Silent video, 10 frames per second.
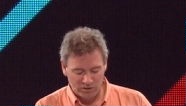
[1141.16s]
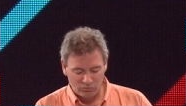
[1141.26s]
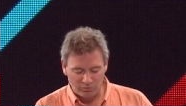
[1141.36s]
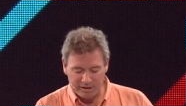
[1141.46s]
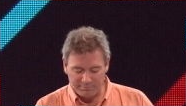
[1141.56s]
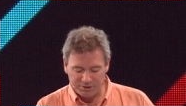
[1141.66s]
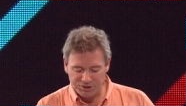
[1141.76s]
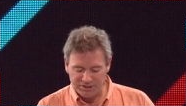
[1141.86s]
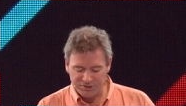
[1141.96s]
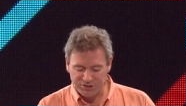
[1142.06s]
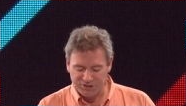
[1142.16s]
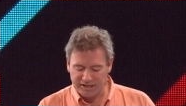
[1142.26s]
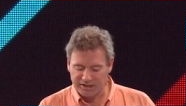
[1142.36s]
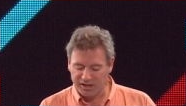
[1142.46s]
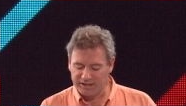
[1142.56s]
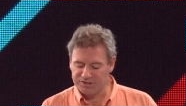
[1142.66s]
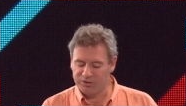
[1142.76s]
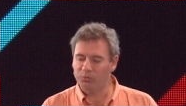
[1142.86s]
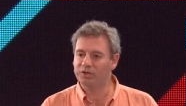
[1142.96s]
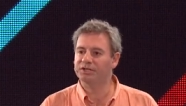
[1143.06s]
Remember Jesus'
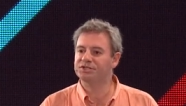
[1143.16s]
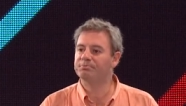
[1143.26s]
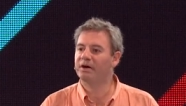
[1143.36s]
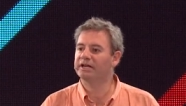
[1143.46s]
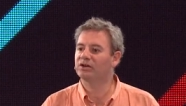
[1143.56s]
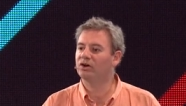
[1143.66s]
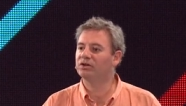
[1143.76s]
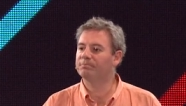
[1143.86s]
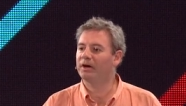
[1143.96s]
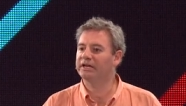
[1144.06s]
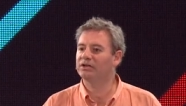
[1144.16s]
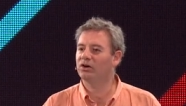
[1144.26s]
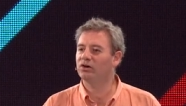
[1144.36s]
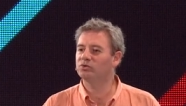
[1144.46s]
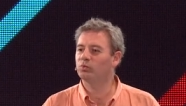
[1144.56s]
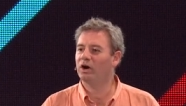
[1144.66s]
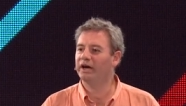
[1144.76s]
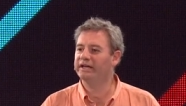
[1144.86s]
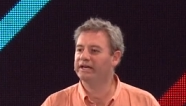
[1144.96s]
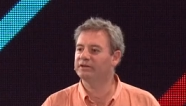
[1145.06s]
agonizing words My God, my God,
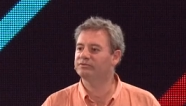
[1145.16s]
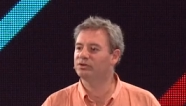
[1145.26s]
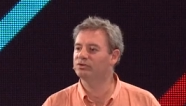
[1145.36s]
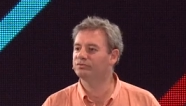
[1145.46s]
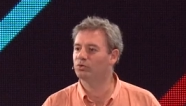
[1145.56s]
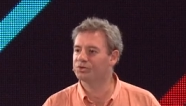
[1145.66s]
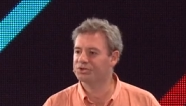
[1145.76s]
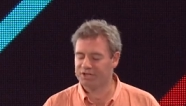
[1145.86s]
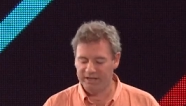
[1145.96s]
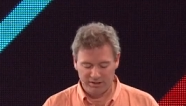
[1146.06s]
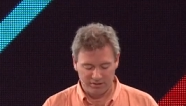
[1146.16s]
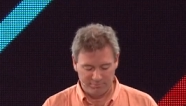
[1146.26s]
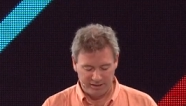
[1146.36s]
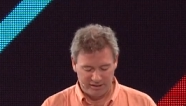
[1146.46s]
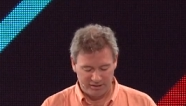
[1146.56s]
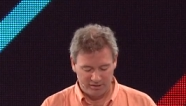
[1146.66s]
why have you forsaken me?